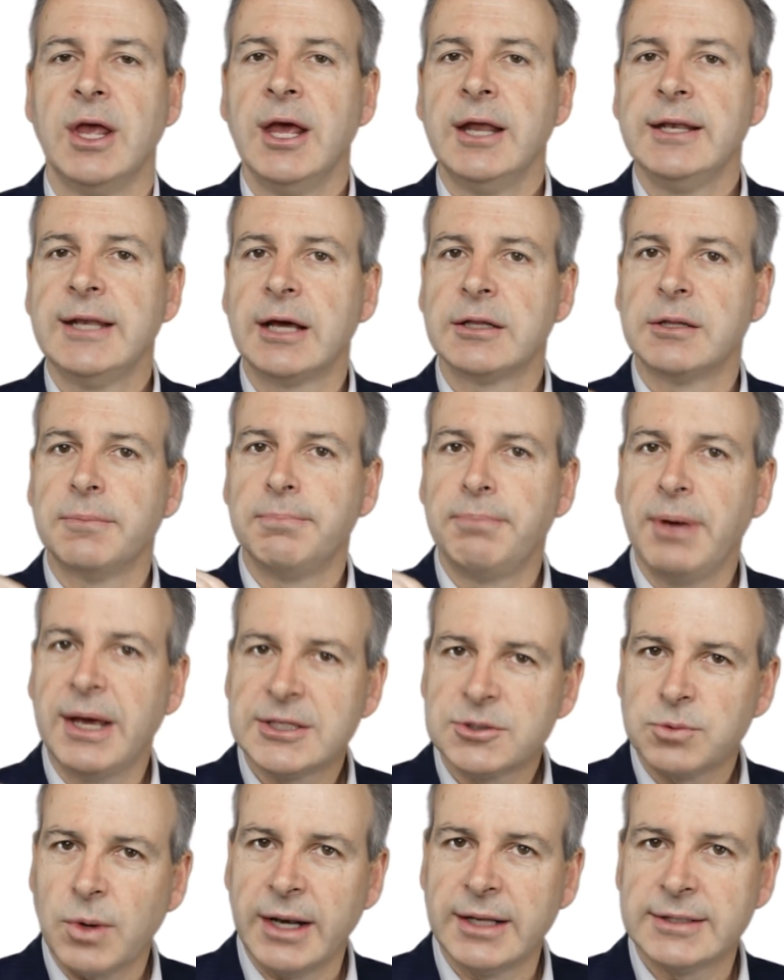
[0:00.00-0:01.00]
Now, the
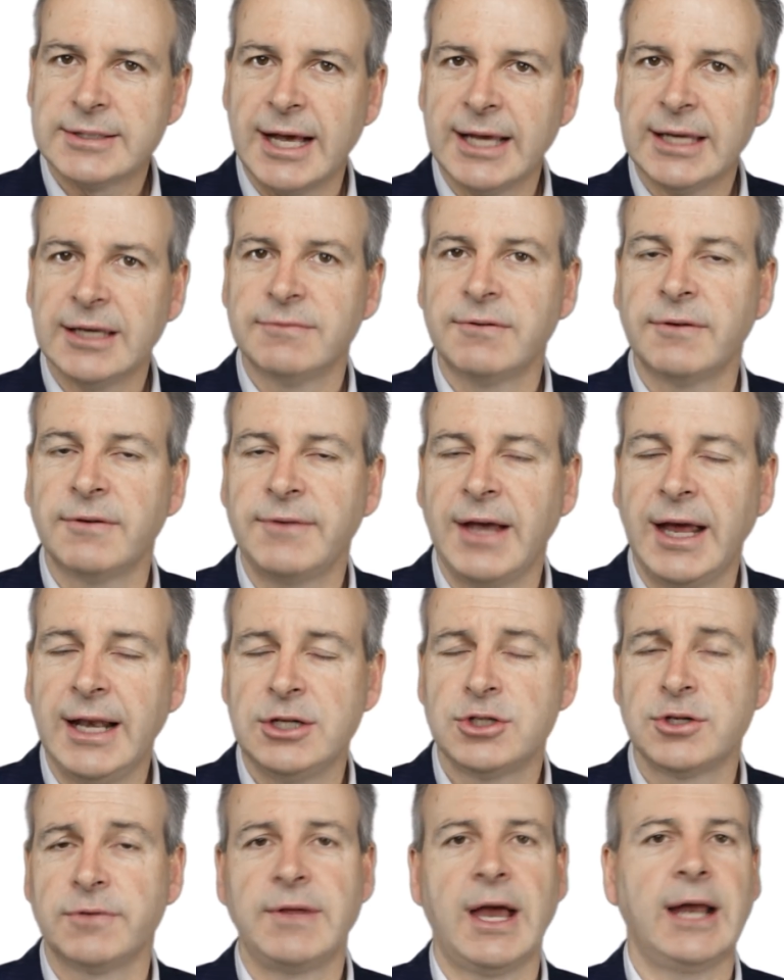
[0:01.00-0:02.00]
best way to take
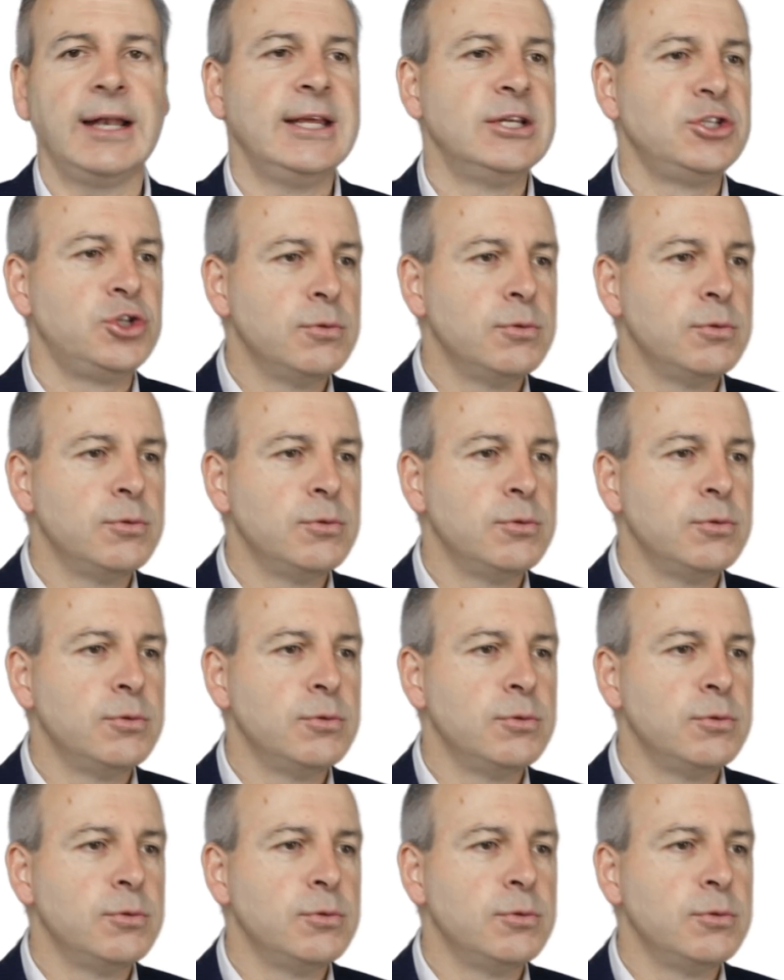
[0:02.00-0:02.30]
advantage of that is